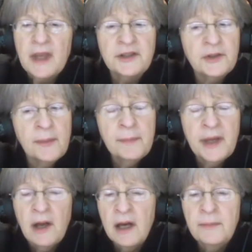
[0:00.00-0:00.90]
So I'm
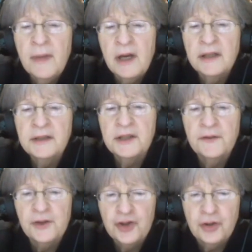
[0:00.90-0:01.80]
beyond my
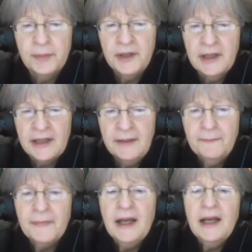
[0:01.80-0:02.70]
silver jubilee.
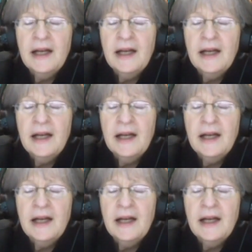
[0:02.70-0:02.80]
